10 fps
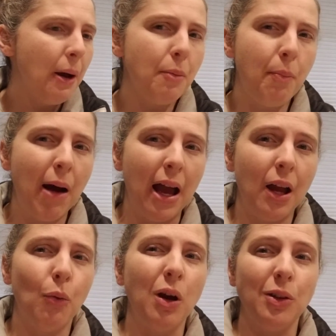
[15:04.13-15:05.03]
But
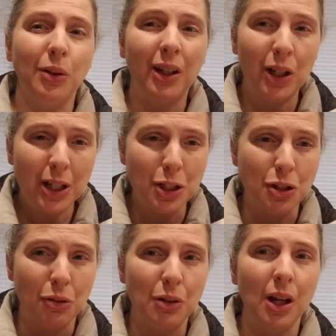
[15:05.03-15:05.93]
what you could
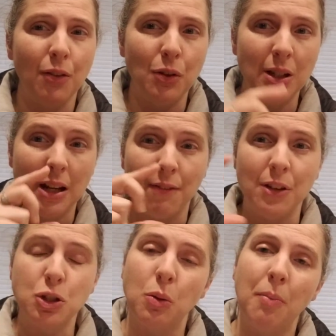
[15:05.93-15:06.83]
do if you need a
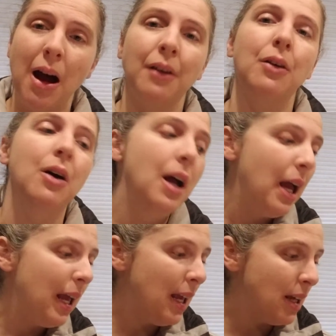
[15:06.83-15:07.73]
visual model
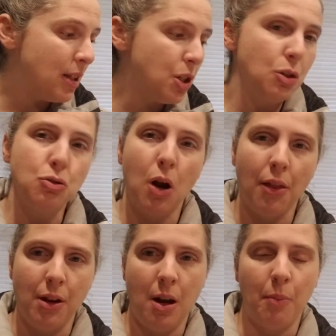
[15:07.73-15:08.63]
is draw
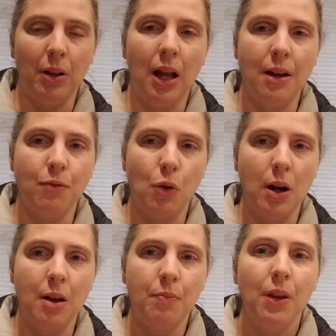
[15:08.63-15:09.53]
the number line for
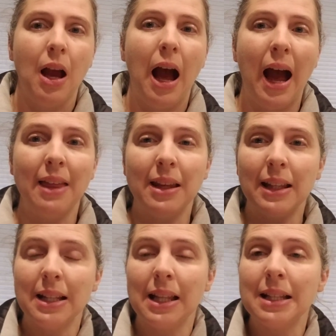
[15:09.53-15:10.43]
it. I think
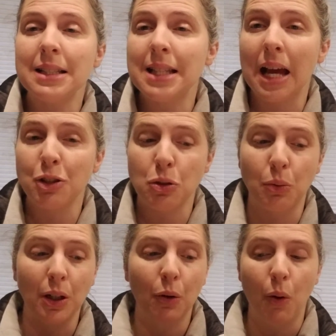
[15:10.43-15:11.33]
that it's extra
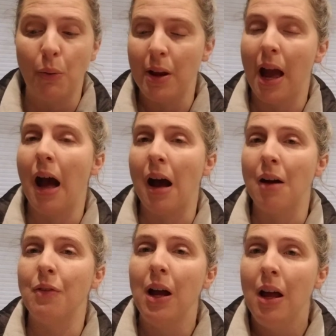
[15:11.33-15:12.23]
work while we
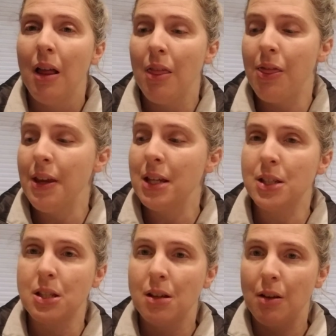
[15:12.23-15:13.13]
have
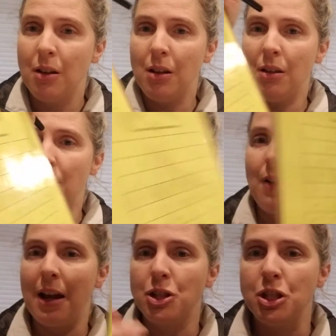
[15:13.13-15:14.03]
these
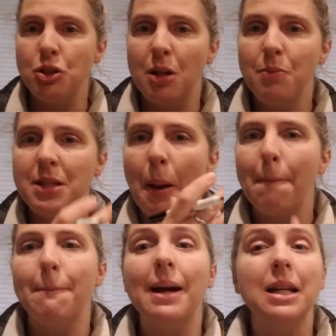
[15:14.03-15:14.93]
fraction strips,
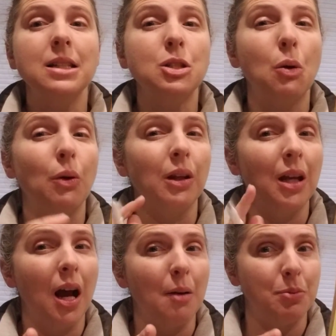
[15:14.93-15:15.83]
but it's
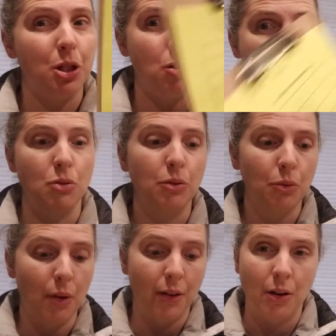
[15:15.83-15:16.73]
totally up to you
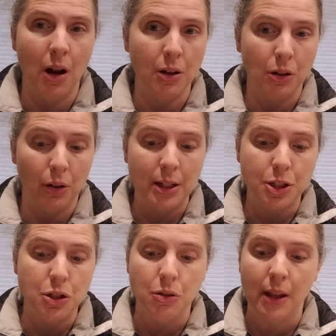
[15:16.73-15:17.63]
whether or not you're going
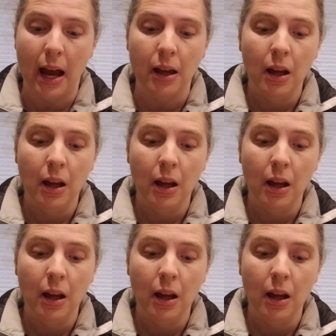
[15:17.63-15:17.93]
to do that.